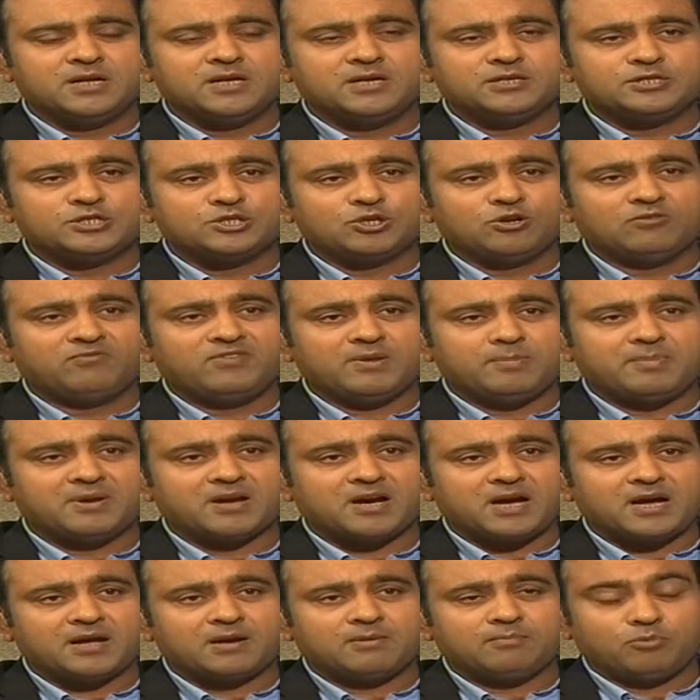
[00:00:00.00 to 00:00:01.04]
Zulfi
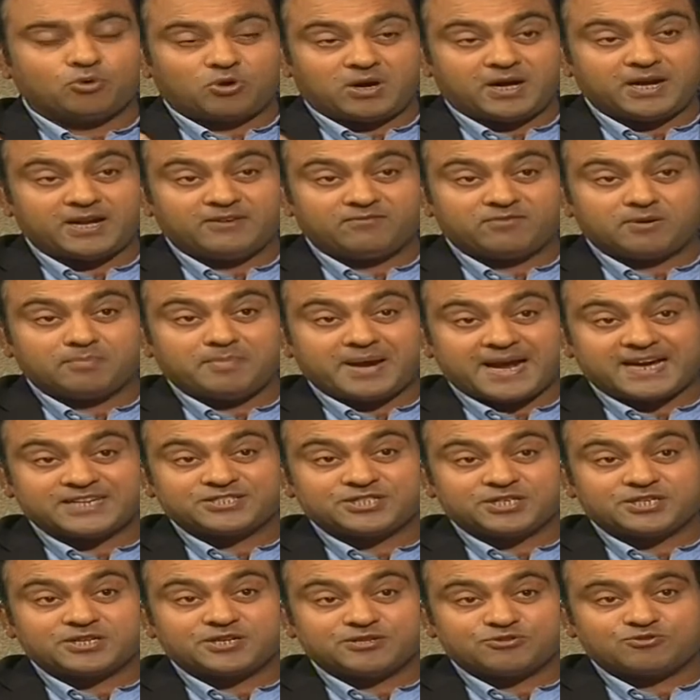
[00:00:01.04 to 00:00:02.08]
Bukhari from
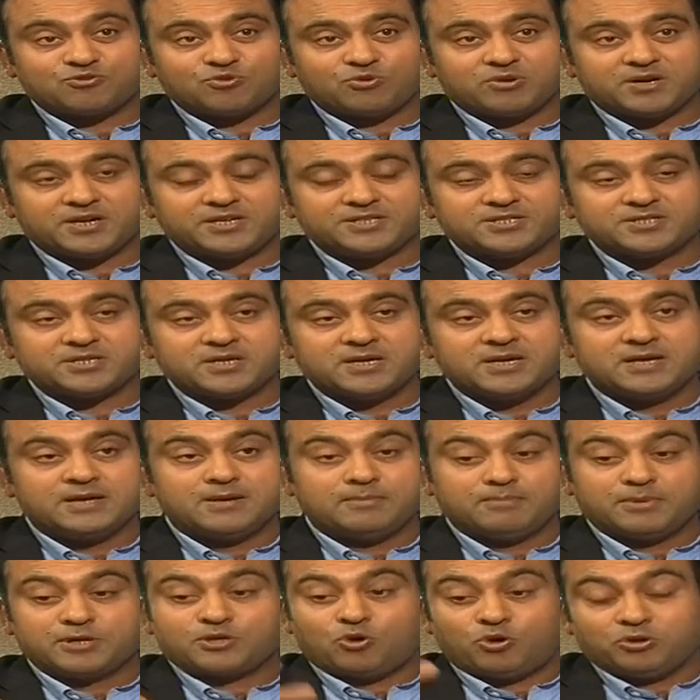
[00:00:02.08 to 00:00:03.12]
exit control list.
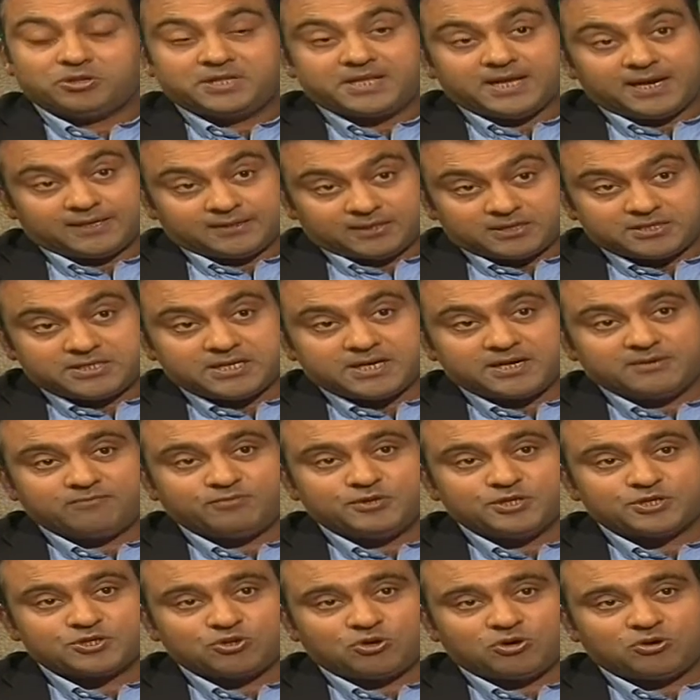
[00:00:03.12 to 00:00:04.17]
But on the other day,
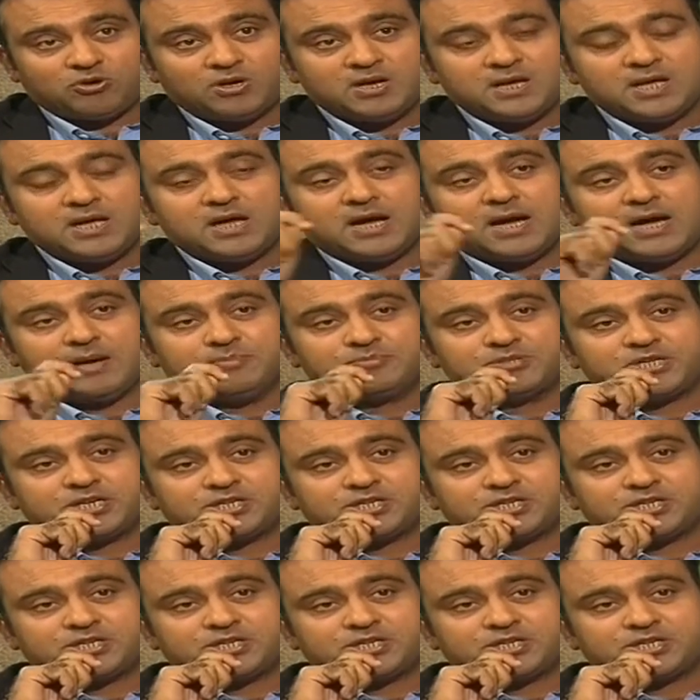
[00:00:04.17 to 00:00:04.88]
we saw Hamza